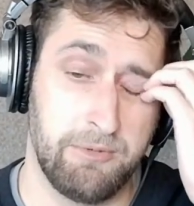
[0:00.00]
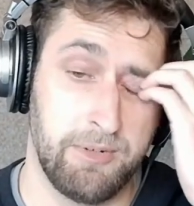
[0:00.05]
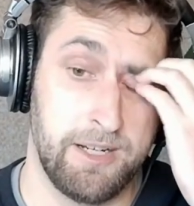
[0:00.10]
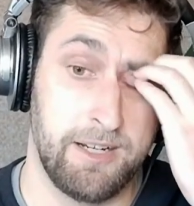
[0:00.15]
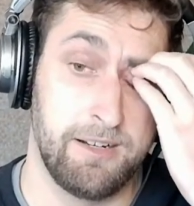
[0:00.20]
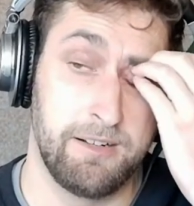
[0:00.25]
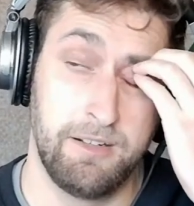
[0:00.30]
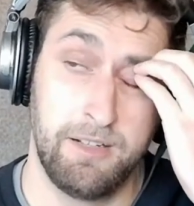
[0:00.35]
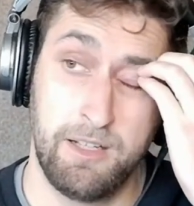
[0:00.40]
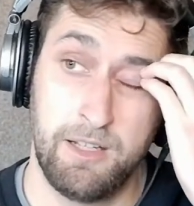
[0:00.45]

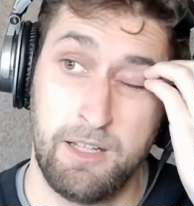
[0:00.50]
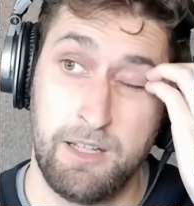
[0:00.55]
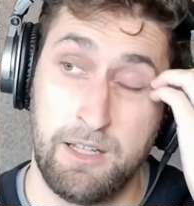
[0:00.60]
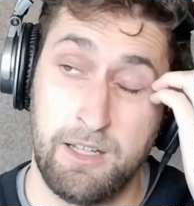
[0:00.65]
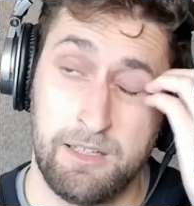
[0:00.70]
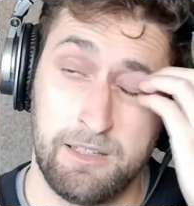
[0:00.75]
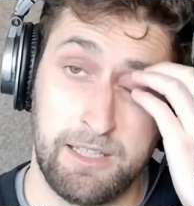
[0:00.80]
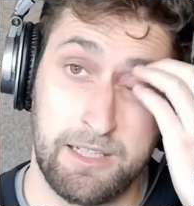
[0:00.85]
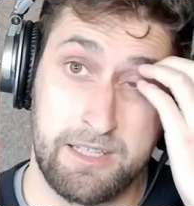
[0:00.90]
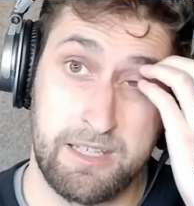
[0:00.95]
Where
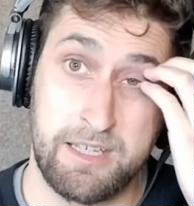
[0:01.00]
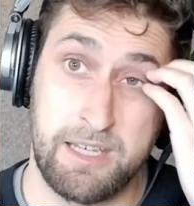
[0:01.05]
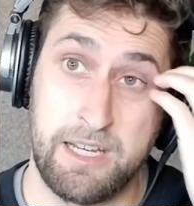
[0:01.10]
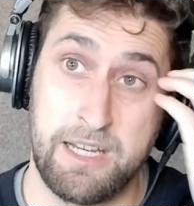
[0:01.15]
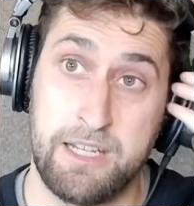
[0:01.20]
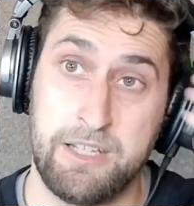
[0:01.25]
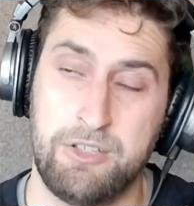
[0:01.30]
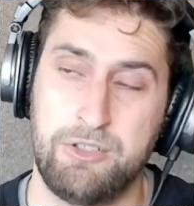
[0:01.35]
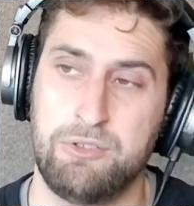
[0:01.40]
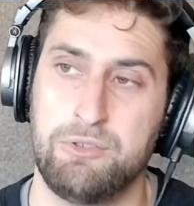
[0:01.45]
let's
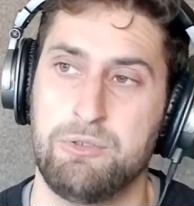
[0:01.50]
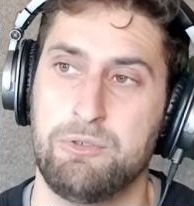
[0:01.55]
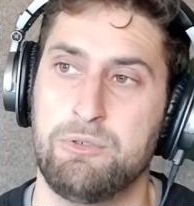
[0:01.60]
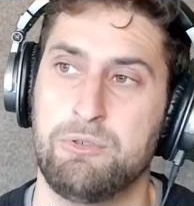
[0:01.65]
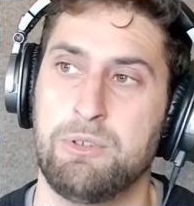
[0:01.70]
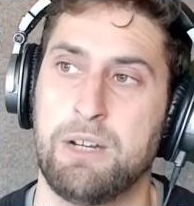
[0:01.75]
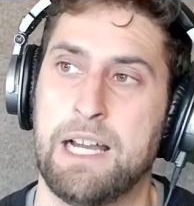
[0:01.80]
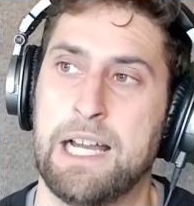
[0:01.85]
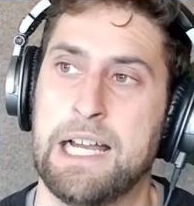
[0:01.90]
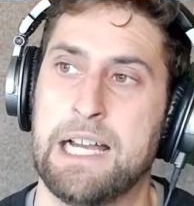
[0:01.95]
say
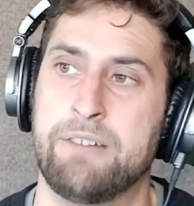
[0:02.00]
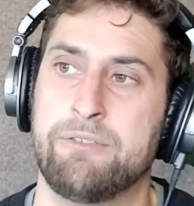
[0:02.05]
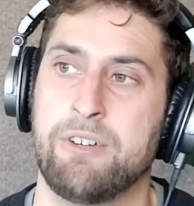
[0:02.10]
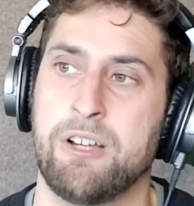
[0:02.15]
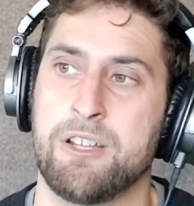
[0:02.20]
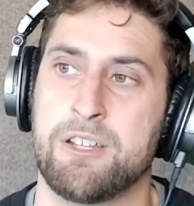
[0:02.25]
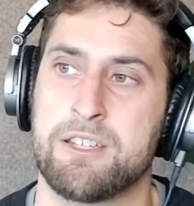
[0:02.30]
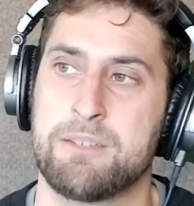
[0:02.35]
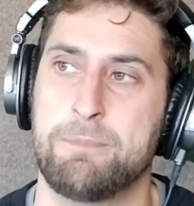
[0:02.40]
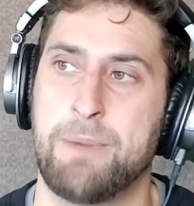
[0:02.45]
you have
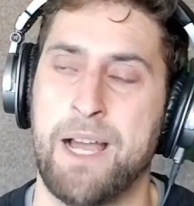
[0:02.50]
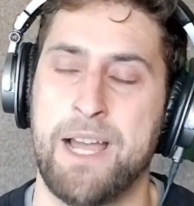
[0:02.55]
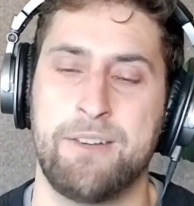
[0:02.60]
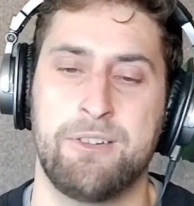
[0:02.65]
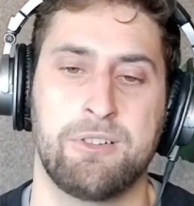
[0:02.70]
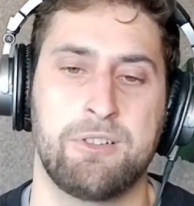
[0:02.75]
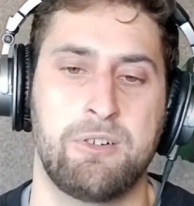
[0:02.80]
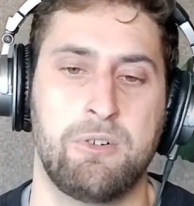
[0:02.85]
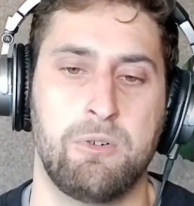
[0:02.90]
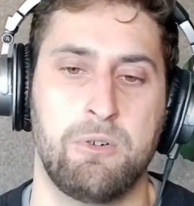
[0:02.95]
a
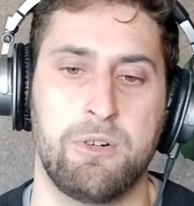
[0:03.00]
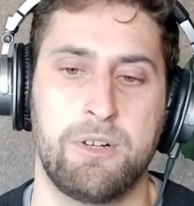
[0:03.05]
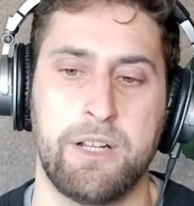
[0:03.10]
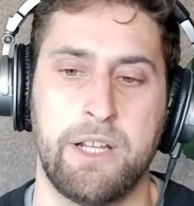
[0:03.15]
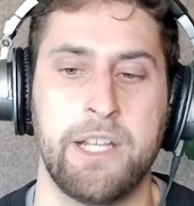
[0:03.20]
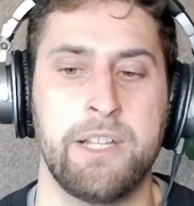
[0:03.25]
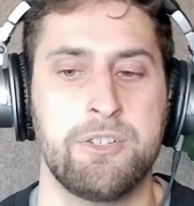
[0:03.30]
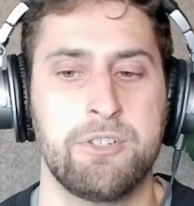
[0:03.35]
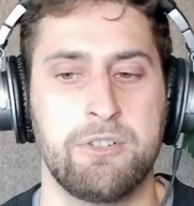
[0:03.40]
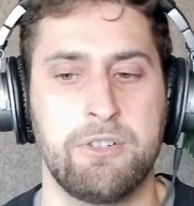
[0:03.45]
spinal cord
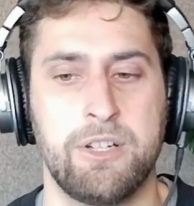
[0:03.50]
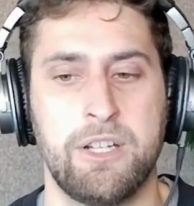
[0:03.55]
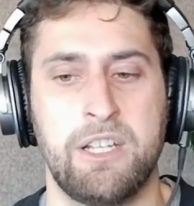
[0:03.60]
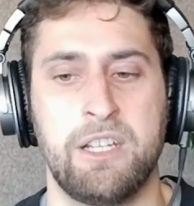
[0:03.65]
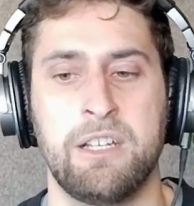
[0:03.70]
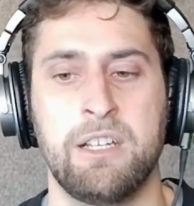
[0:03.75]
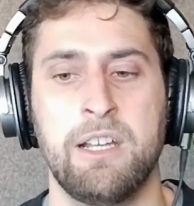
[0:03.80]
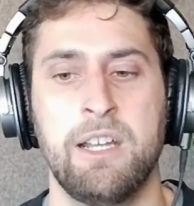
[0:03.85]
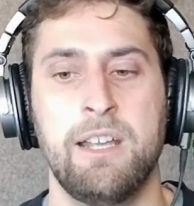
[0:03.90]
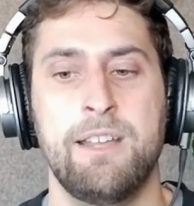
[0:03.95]

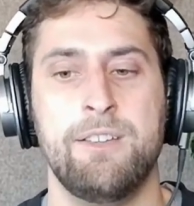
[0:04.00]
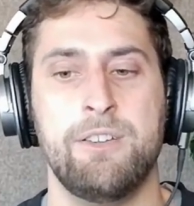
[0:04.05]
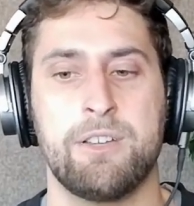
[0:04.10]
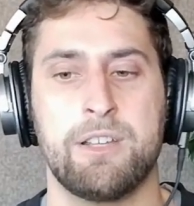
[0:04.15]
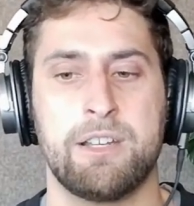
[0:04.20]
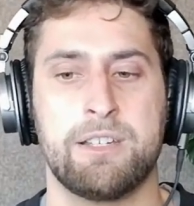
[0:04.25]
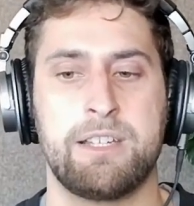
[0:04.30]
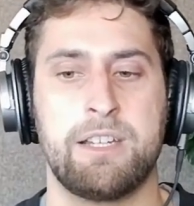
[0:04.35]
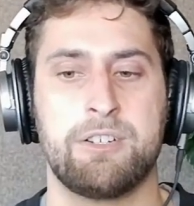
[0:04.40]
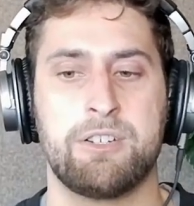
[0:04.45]
injury, you
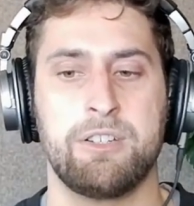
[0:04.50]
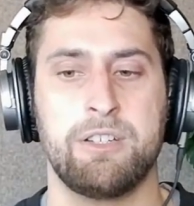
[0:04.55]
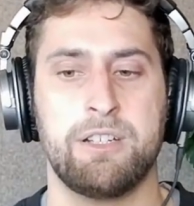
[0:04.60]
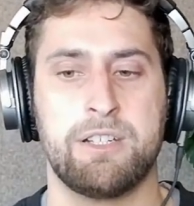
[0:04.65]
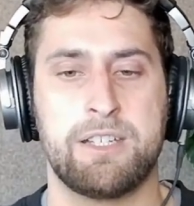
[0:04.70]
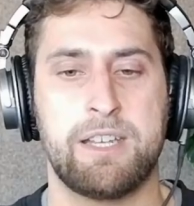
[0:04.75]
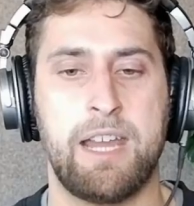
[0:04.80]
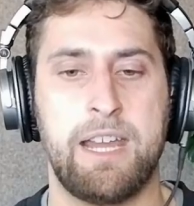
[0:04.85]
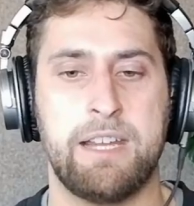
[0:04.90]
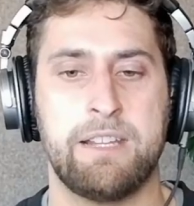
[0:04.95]
can essentially
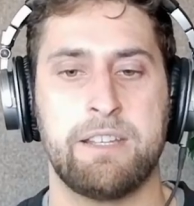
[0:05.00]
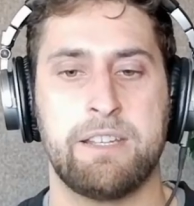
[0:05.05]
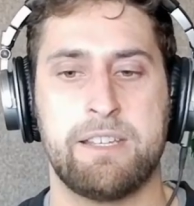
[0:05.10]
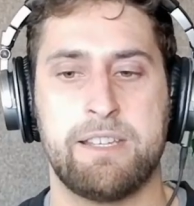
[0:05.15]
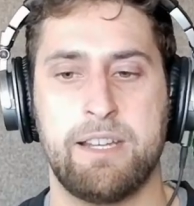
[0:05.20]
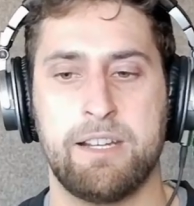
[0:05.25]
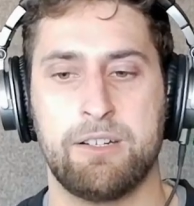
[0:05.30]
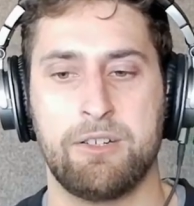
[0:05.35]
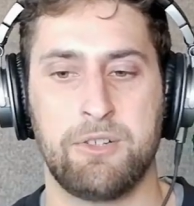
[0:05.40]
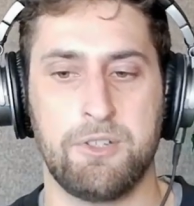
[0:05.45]
take the
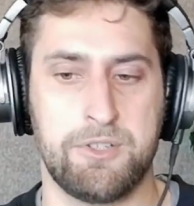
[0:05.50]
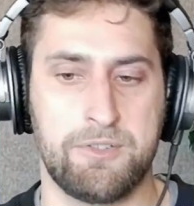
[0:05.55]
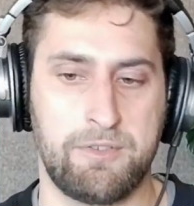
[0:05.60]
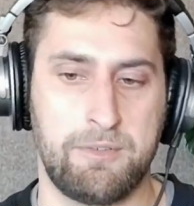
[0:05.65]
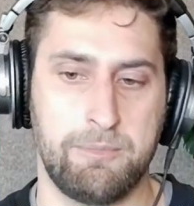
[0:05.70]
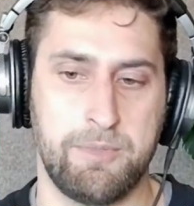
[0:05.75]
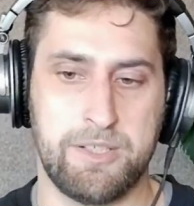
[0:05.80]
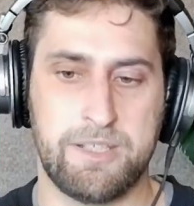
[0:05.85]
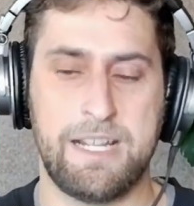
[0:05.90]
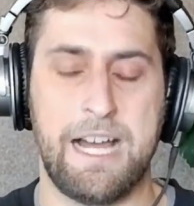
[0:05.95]
signals
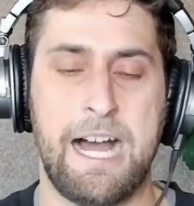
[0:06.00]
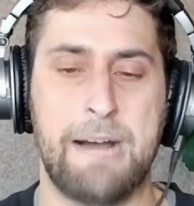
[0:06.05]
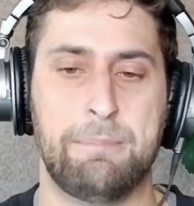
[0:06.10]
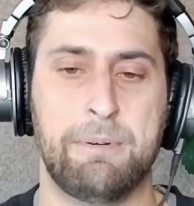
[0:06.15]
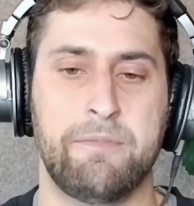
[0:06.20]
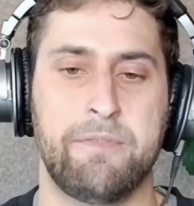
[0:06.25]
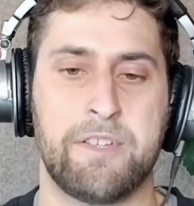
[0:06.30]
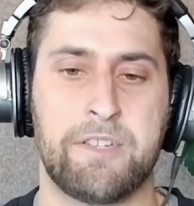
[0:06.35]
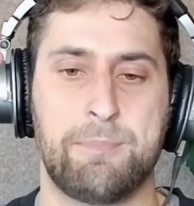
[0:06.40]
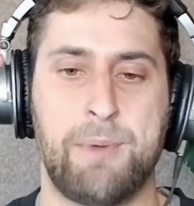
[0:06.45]
from the top
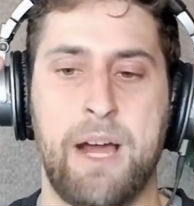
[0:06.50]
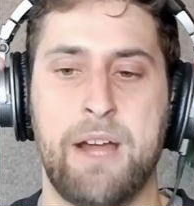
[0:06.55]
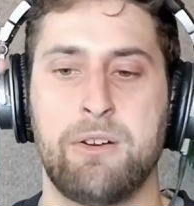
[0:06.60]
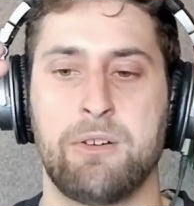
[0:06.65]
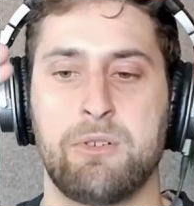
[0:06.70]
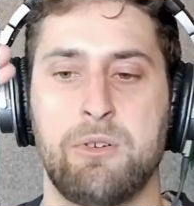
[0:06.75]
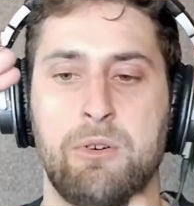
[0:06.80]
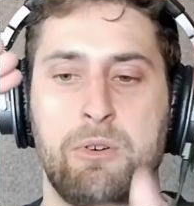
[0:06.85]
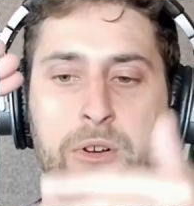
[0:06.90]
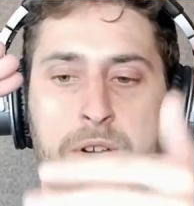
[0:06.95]
of the
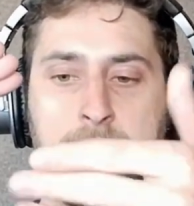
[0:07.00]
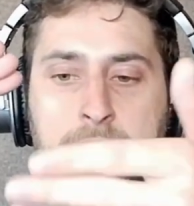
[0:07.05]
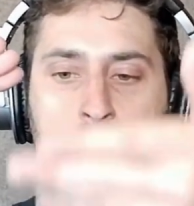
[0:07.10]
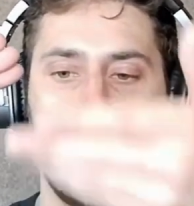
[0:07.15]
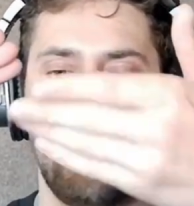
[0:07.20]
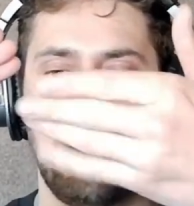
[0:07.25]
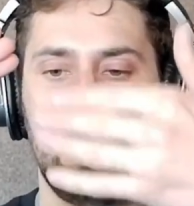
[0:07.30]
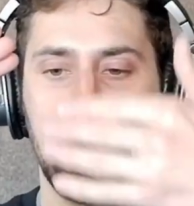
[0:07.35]
spinal cord,